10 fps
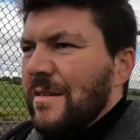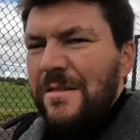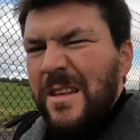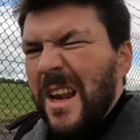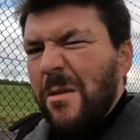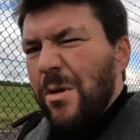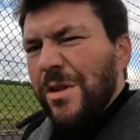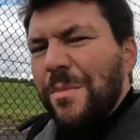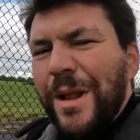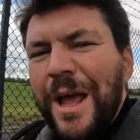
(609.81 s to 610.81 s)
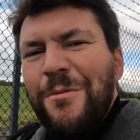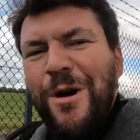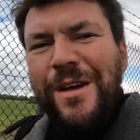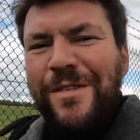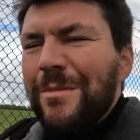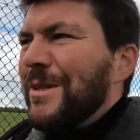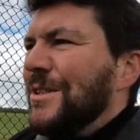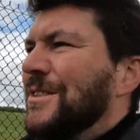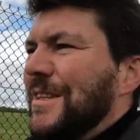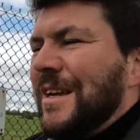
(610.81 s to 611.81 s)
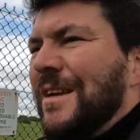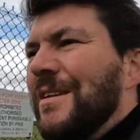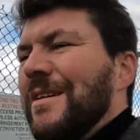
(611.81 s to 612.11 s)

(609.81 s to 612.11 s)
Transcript: Did anyone on the plane wave at me just then?